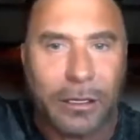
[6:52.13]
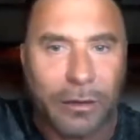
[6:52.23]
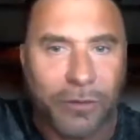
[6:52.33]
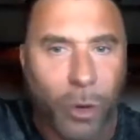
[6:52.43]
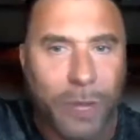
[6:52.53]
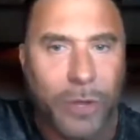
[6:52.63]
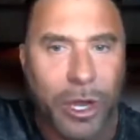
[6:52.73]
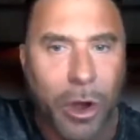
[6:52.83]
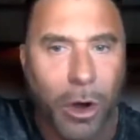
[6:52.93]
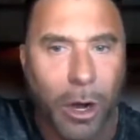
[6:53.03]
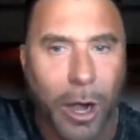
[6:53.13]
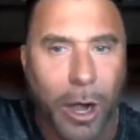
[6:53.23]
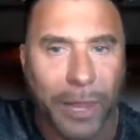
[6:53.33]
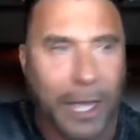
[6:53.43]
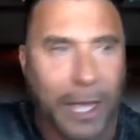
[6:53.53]
$40 million
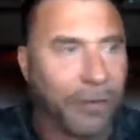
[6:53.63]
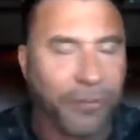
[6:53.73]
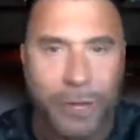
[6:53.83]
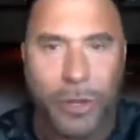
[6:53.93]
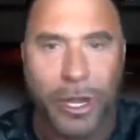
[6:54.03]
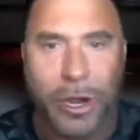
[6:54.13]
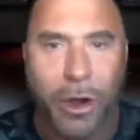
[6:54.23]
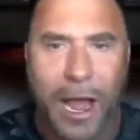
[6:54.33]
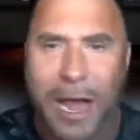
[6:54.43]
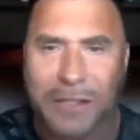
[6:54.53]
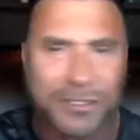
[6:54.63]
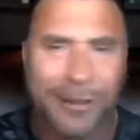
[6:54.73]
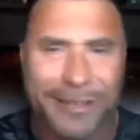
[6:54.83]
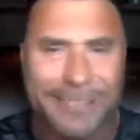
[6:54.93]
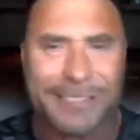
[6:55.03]
airplane or a $40 million house or all
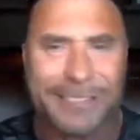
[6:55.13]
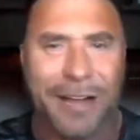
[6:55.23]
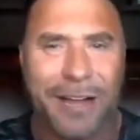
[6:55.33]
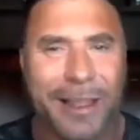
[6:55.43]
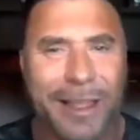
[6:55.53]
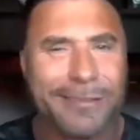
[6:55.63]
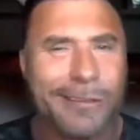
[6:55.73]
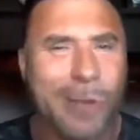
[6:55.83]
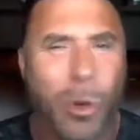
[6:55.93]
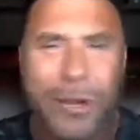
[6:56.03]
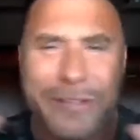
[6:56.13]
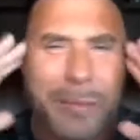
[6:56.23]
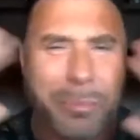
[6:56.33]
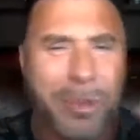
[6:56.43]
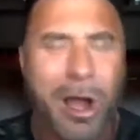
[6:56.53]
this stuff, right? Like no one even can
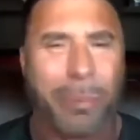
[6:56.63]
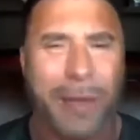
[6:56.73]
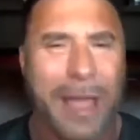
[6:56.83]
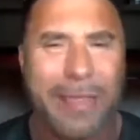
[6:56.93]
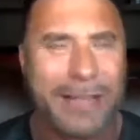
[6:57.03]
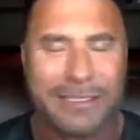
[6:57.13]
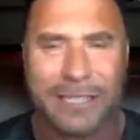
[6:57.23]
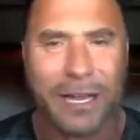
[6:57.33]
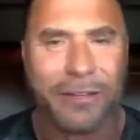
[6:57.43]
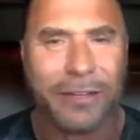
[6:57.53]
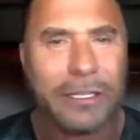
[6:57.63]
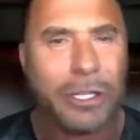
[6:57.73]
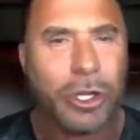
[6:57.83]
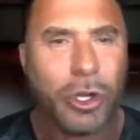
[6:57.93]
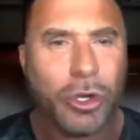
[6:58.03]
comprehend that stuff.
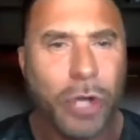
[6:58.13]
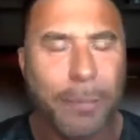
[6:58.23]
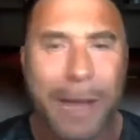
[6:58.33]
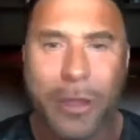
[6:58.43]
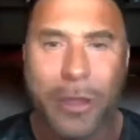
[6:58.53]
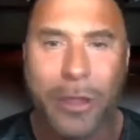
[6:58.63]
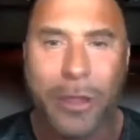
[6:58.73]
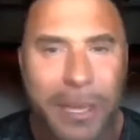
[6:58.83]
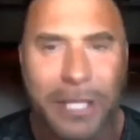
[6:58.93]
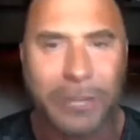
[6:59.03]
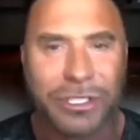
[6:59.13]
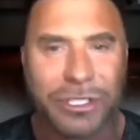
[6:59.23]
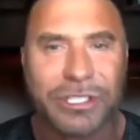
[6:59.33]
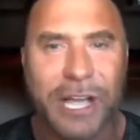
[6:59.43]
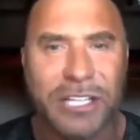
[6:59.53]
And by the way, that doesn't make you
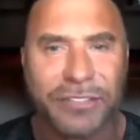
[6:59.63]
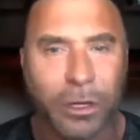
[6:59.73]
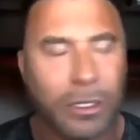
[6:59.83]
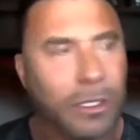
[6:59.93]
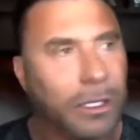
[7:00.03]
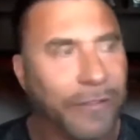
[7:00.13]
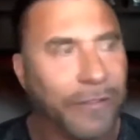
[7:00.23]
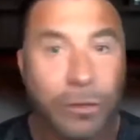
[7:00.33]
successful. If you